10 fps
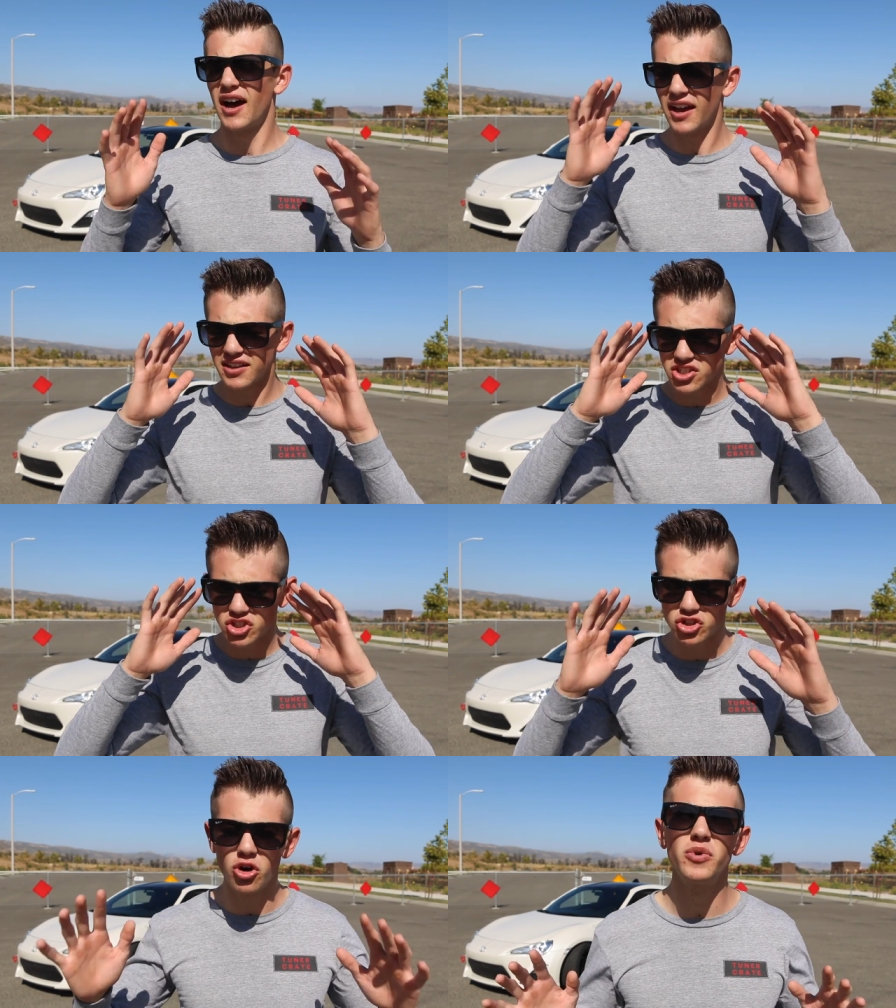I got
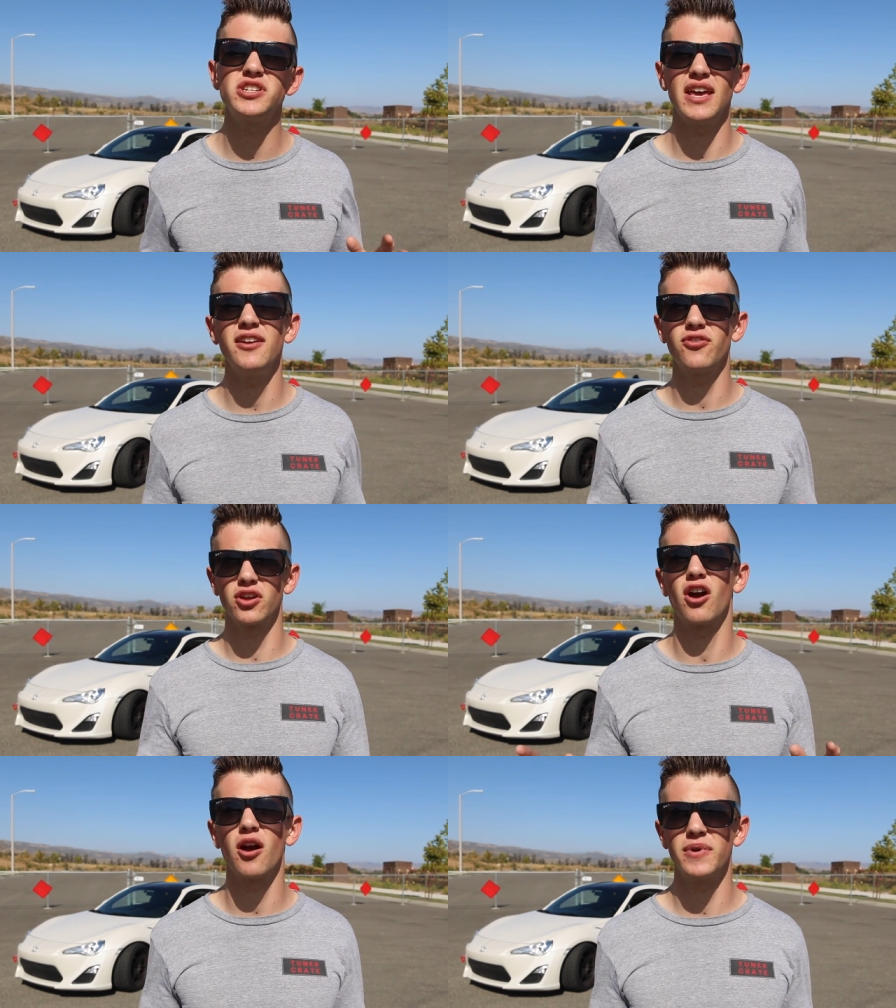so much hate for
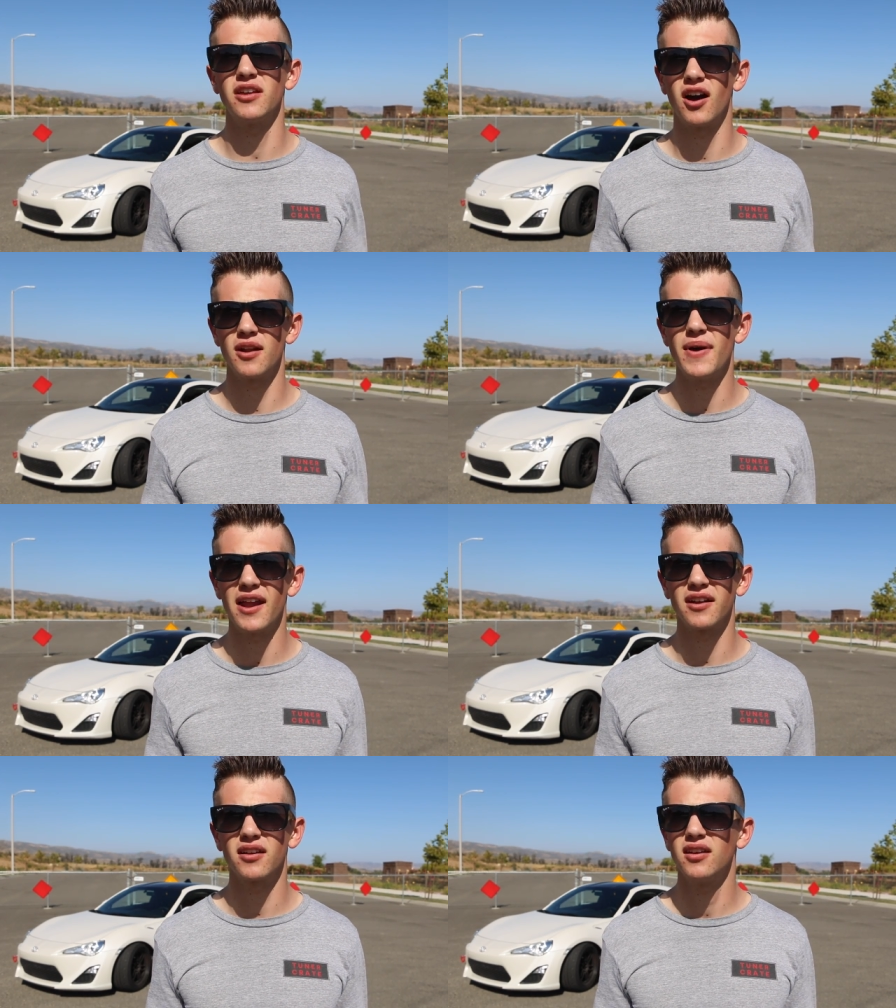the car being an
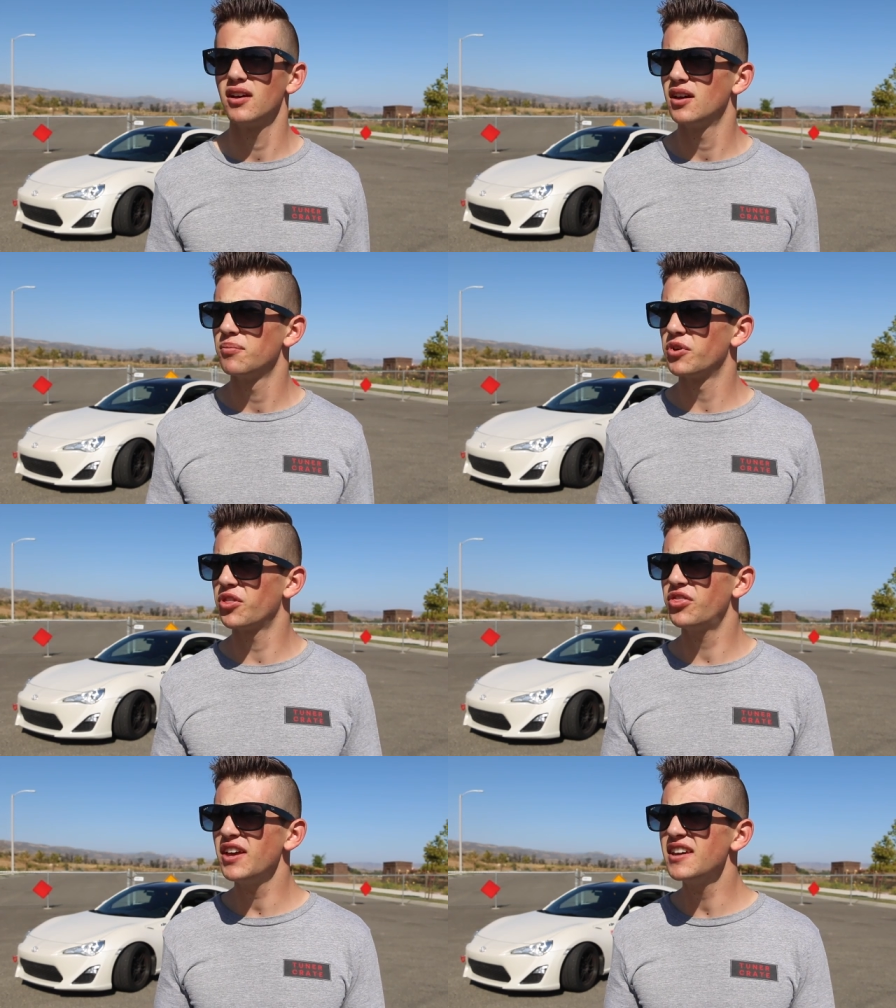automatic. But
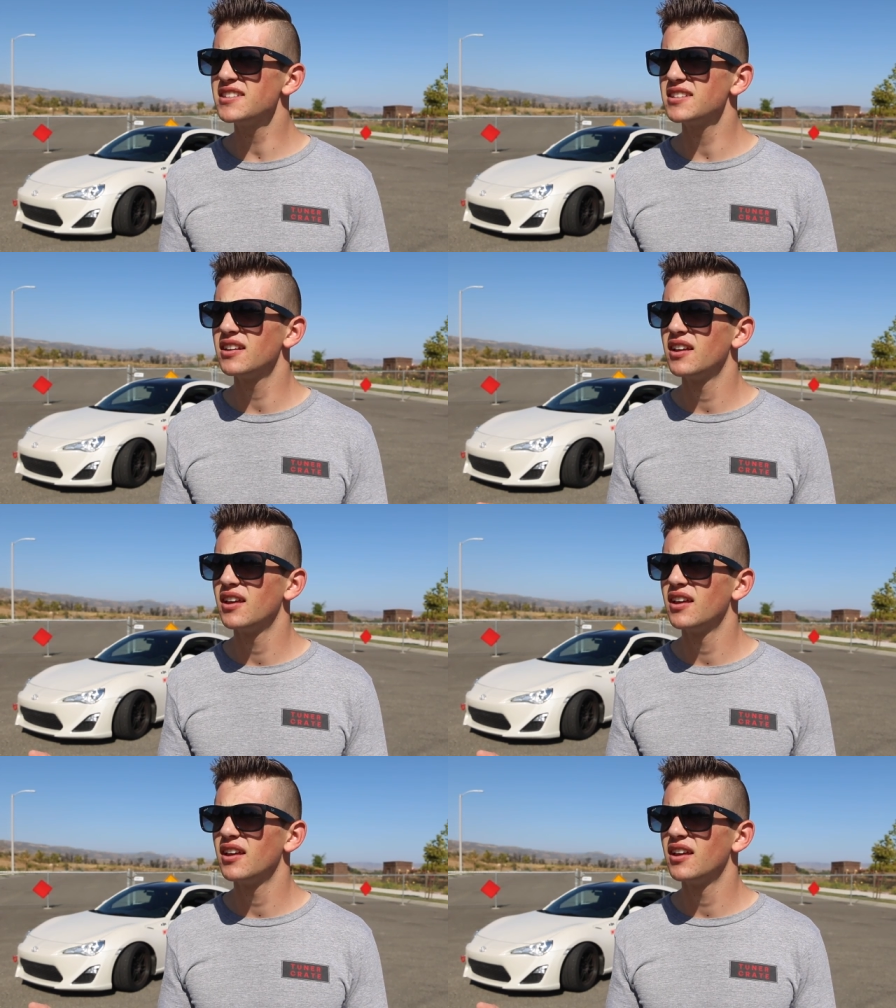the thing is,